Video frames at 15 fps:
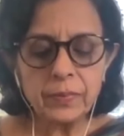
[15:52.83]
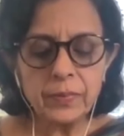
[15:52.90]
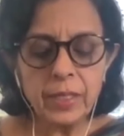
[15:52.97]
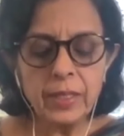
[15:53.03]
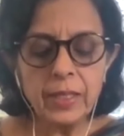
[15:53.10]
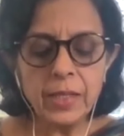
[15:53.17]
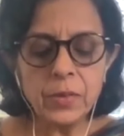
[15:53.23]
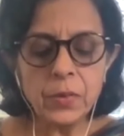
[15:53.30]

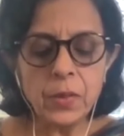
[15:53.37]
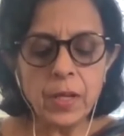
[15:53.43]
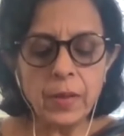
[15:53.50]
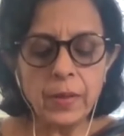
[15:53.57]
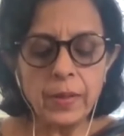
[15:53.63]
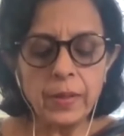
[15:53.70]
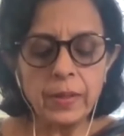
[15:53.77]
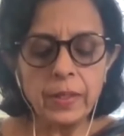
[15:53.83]
that's what
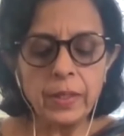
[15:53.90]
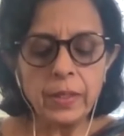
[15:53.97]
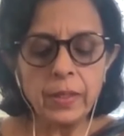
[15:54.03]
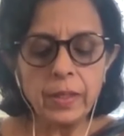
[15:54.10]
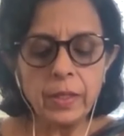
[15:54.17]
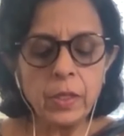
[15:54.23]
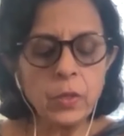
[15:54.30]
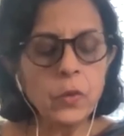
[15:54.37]

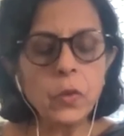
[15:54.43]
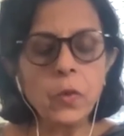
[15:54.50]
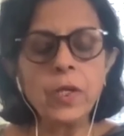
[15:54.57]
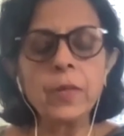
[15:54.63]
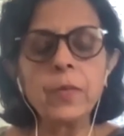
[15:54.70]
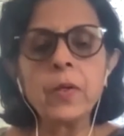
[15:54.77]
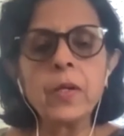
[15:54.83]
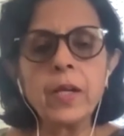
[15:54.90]
you're
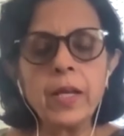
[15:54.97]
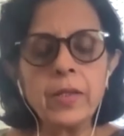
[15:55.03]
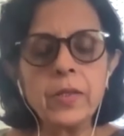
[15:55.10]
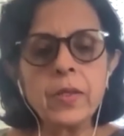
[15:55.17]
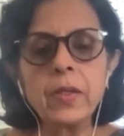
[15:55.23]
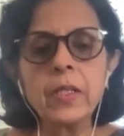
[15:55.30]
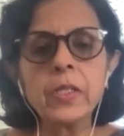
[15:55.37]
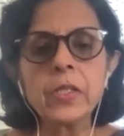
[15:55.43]
talking about
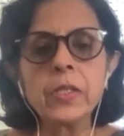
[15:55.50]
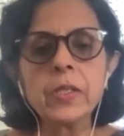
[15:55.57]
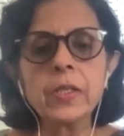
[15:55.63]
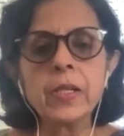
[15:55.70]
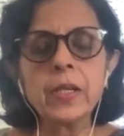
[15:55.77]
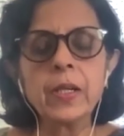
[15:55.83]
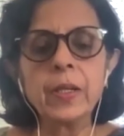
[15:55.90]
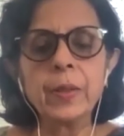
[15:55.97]

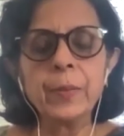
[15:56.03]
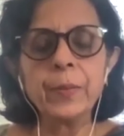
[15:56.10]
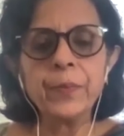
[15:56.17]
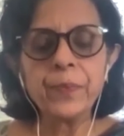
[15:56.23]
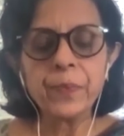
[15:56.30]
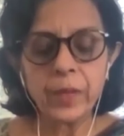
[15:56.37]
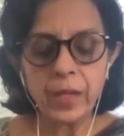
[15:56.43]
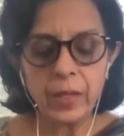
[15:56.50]
escalation
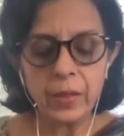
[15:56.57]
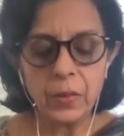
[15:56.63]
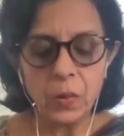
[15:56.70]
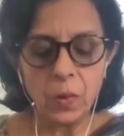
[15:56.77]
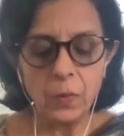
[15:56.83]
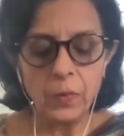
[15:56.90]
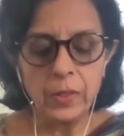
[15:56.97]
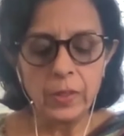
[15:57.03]

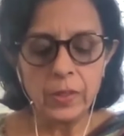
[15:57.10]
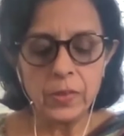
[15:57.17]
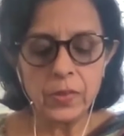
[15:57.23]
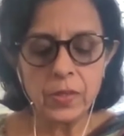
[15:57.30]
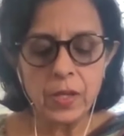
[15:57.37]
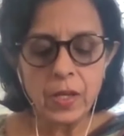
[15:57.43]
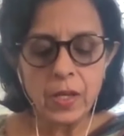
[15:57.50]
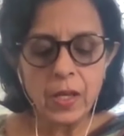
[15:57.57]

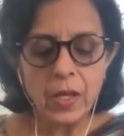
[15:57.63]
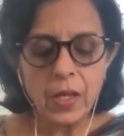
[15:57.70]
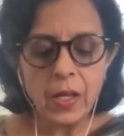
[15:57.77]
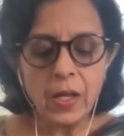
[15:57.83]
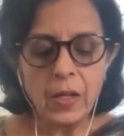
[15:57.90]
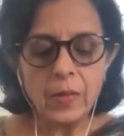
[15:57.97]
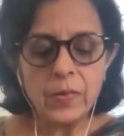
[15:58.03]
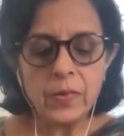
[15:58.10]
dominance.
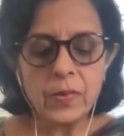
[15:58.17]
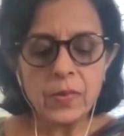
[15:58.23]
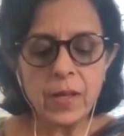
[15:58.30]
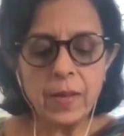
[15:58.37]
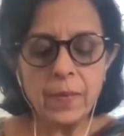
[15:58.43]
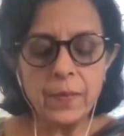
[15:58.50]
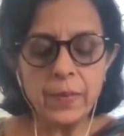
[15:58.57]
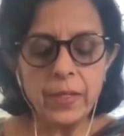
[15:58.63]

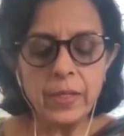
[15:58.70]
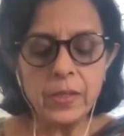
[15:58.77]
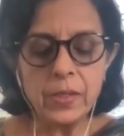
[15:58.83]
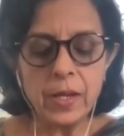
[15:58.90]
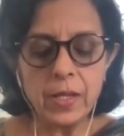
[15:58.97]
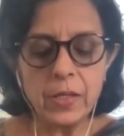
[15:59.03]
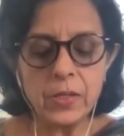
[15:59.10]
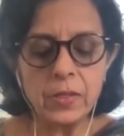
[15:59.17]
Some
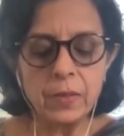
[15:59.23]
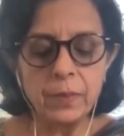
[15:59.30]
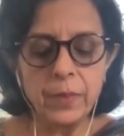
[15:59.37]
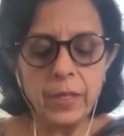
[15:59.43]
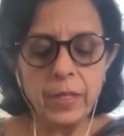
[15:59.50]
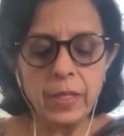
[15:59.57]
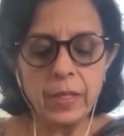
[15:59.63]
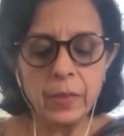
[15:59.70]
international
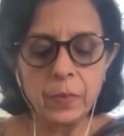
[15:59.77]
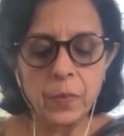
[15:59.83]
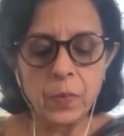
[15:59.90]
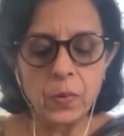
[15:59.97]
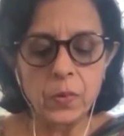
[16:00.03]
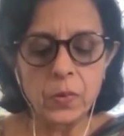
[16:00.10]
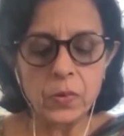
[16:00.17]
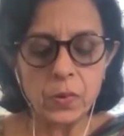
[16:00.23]
media
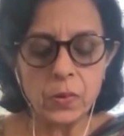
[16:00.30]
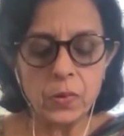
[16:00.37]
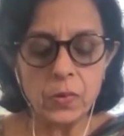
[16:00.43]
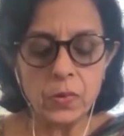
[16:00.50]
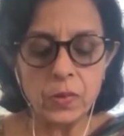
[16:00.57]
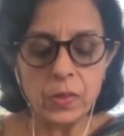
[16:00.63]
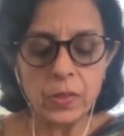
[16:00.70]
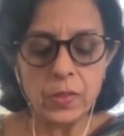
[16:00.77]
reports also
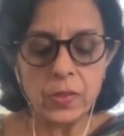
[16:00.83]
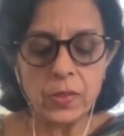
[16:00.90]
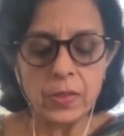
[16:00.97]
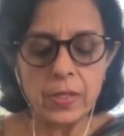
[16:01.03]
suggested